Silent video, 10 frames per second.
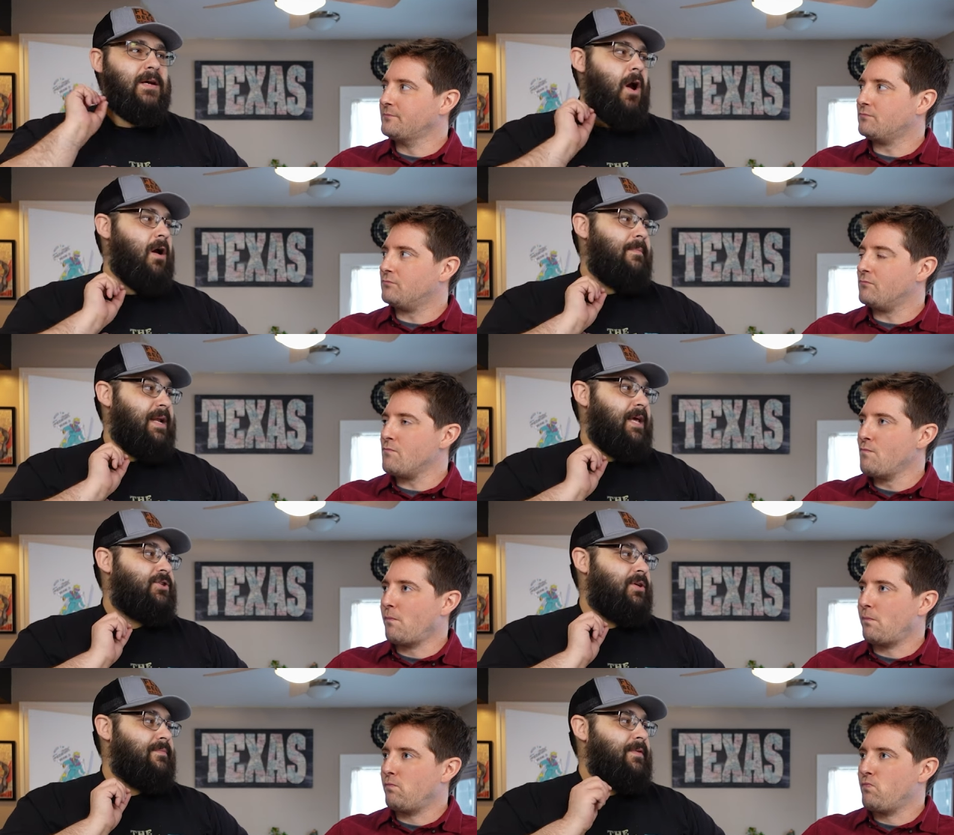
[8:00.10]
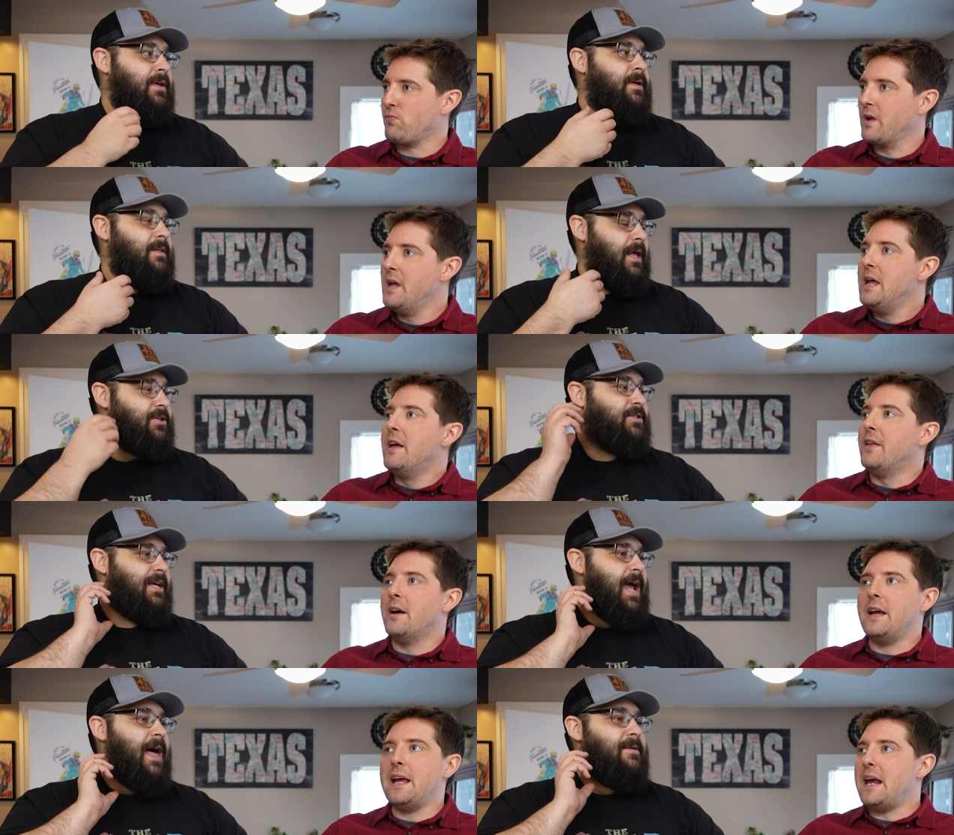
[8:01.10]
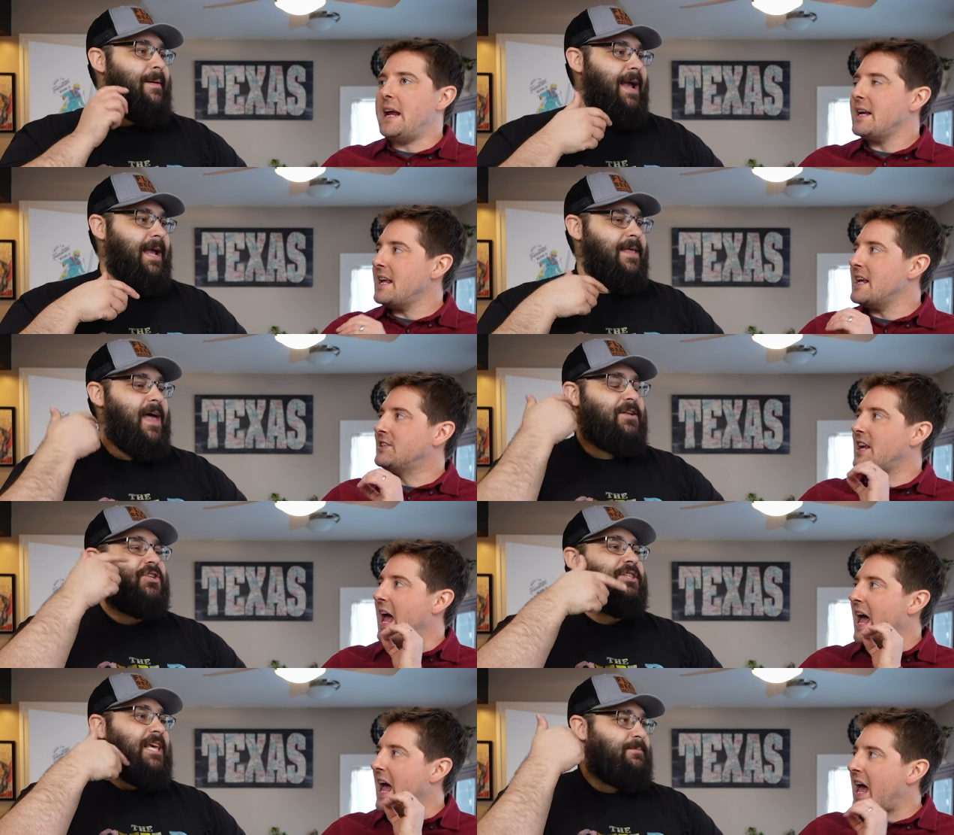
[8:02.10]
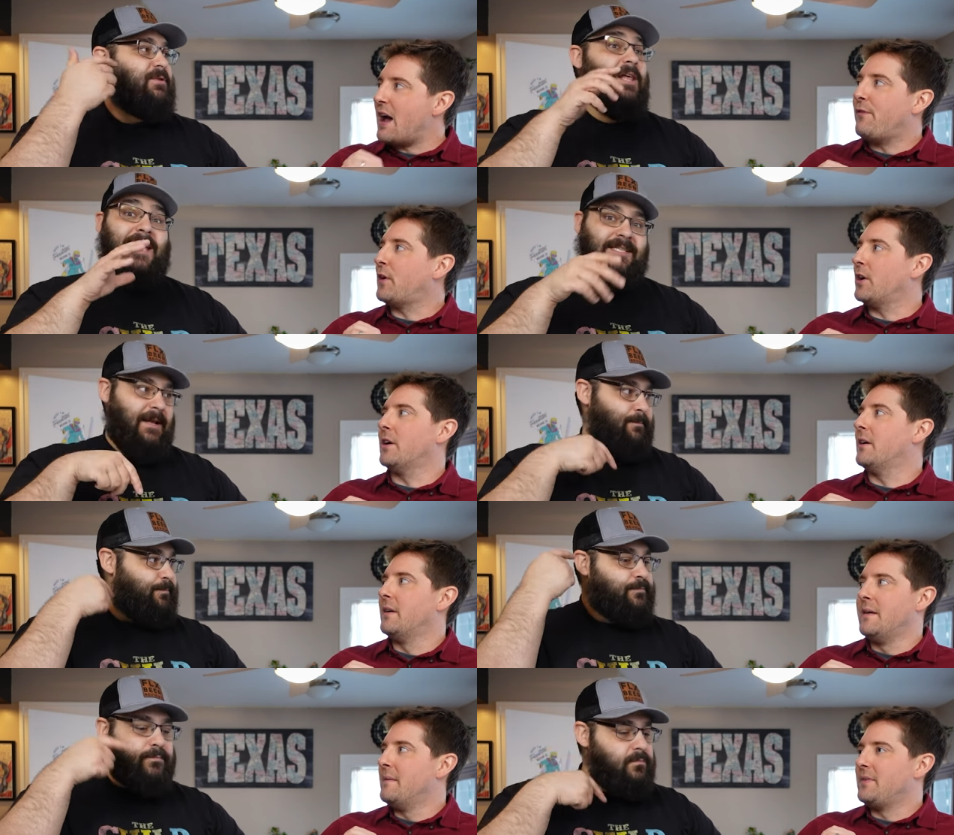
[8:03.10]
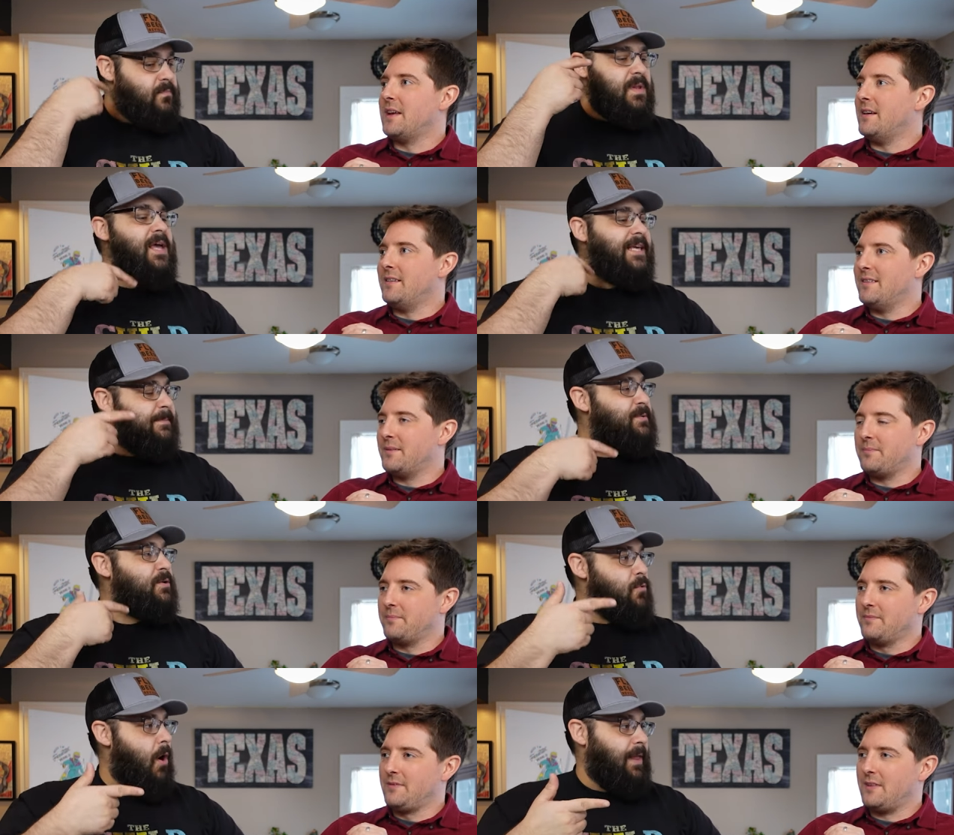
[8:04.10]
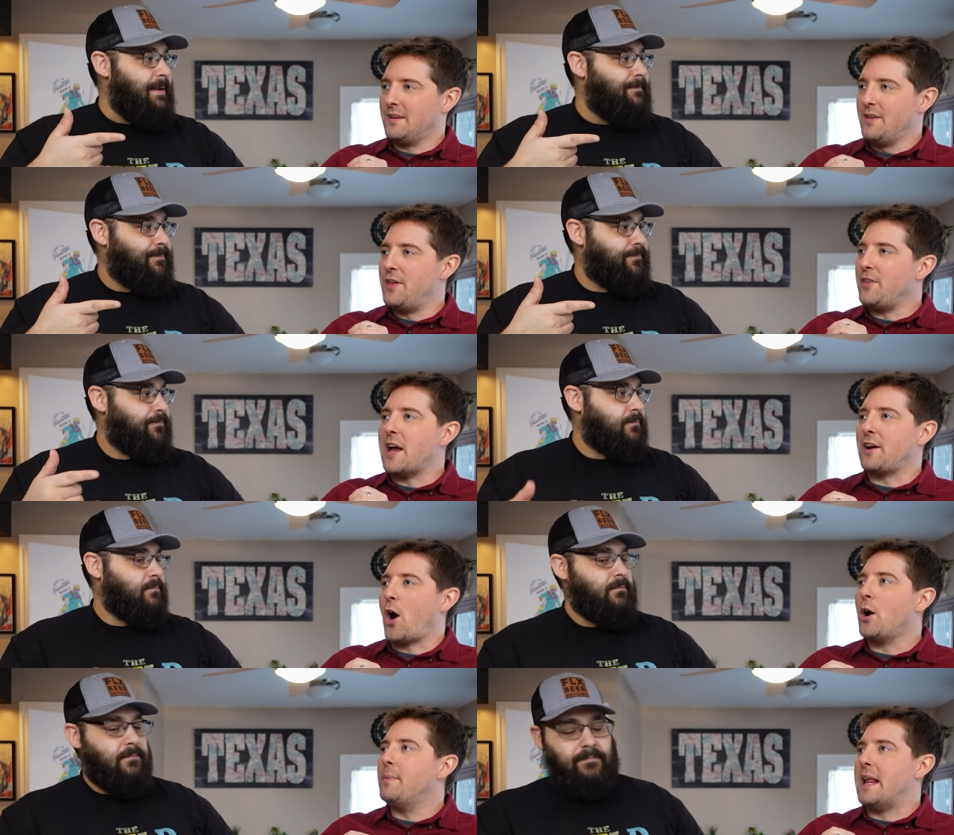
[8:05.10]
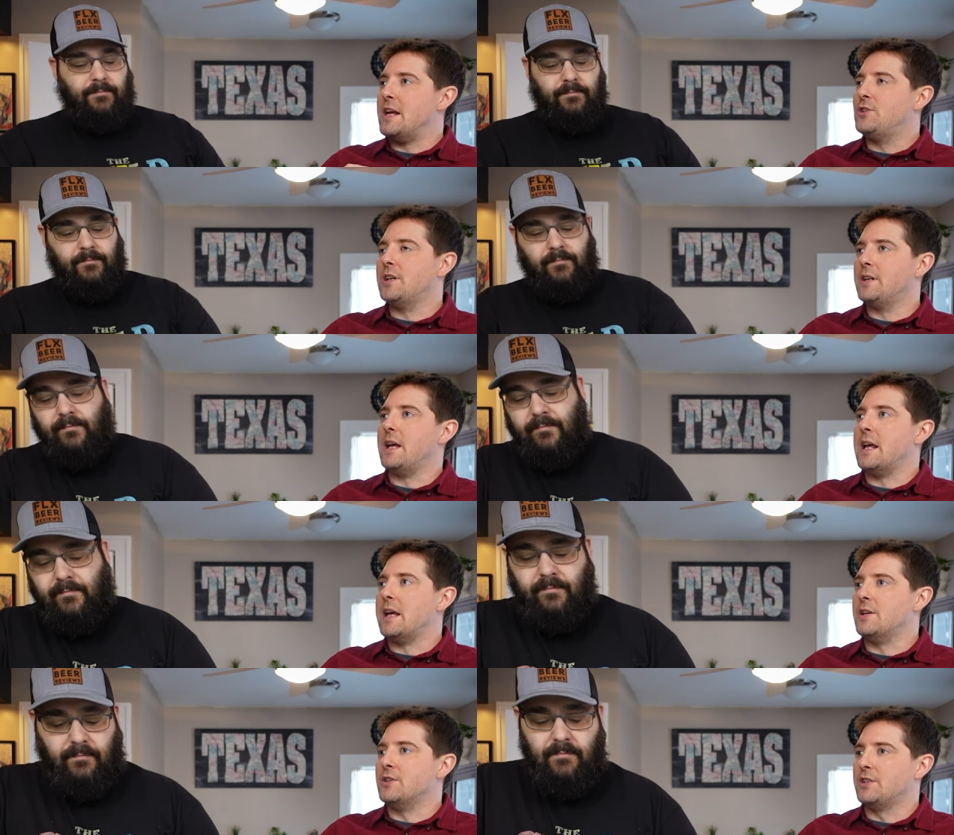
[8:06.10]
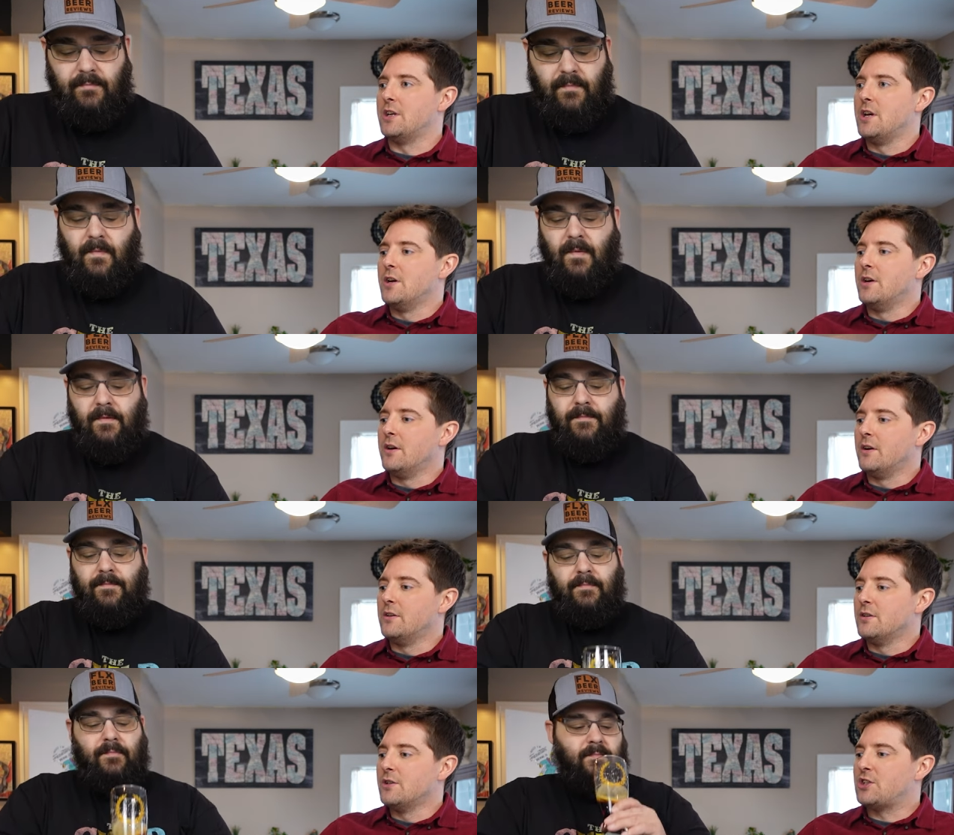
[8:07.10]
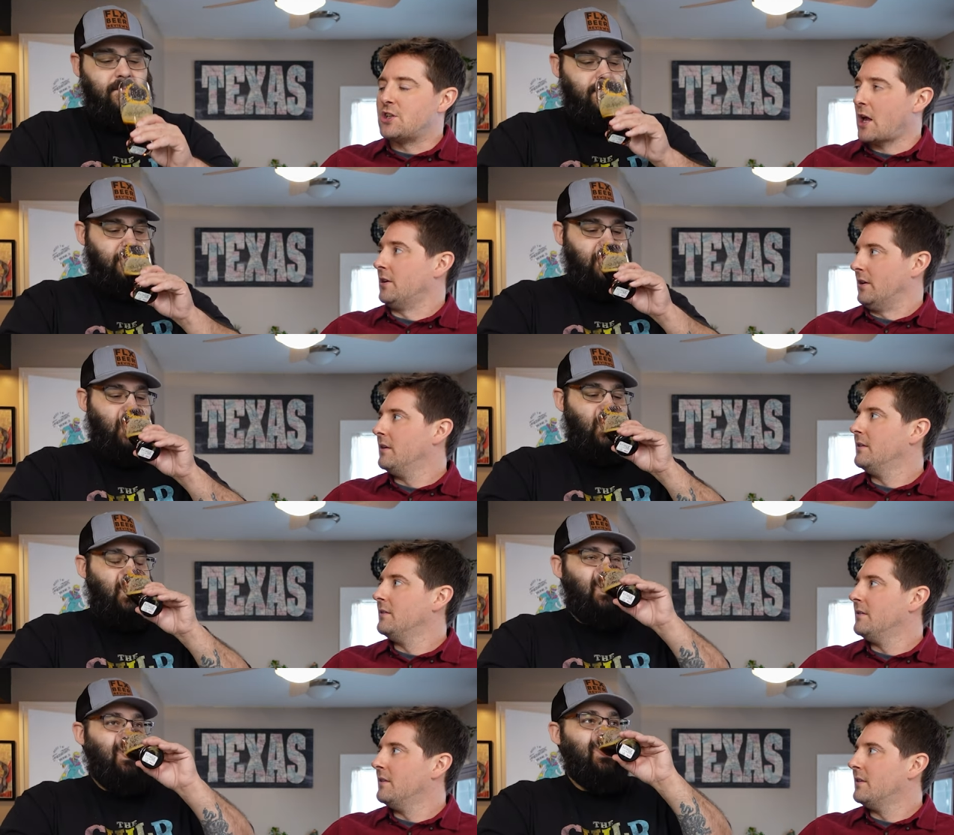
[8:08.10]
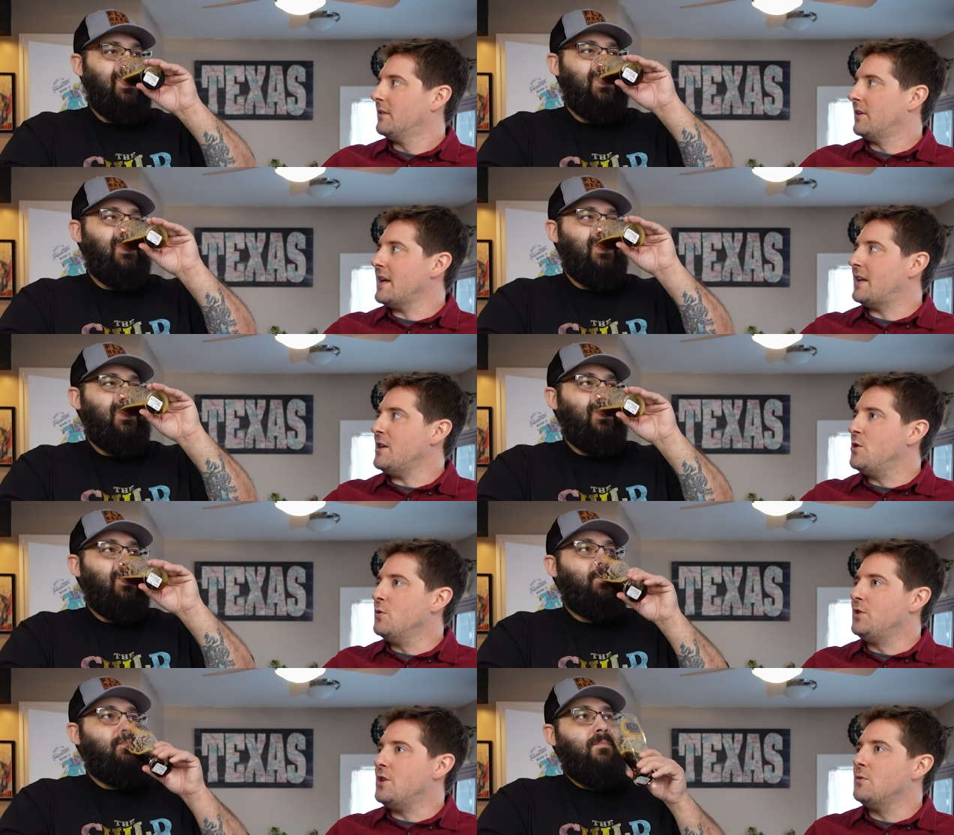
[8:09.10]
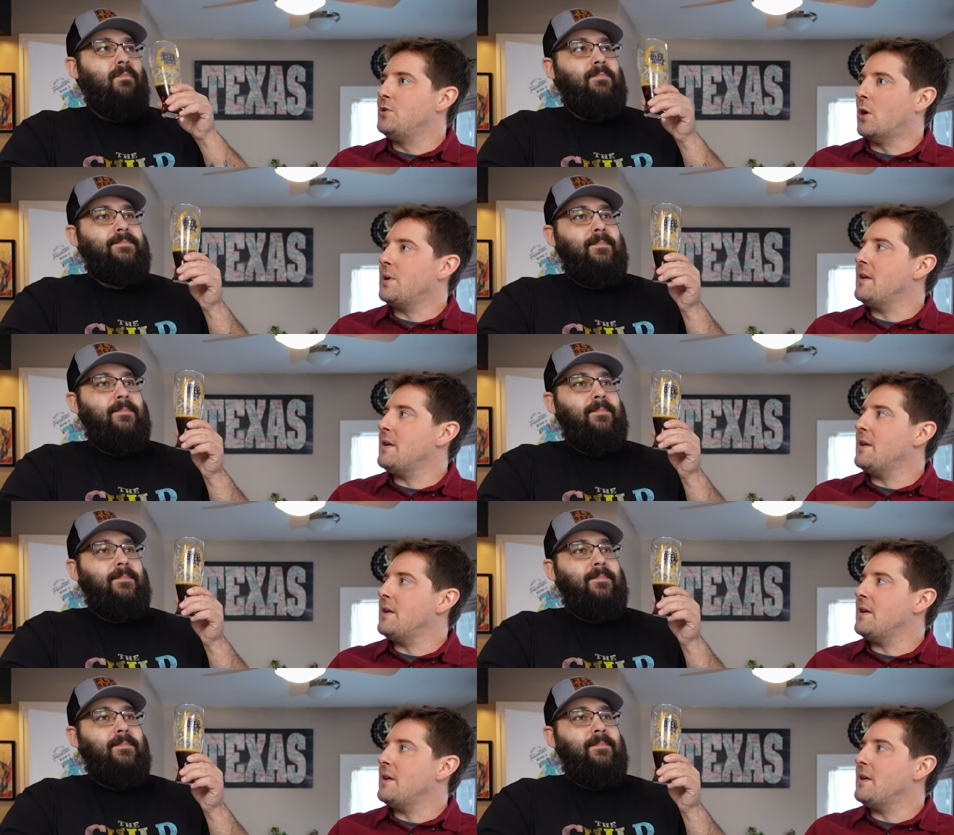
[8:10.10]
Speaker 1: of carbonation that just like on the back end that just keeps like I said, it keeps it
Speaker 2: rolling. Th- that carbonation is subtle. Like you you don't